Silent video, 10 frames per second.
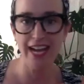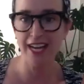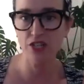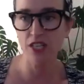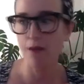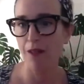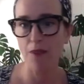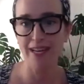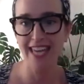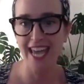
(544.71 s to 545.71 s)
actually about the
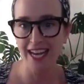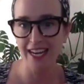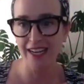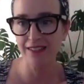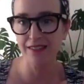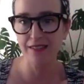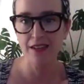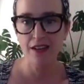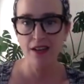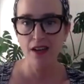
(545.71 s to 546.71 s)
mechanics
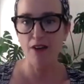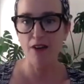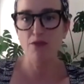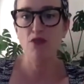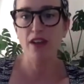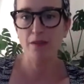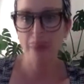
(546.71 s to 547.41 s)
of moving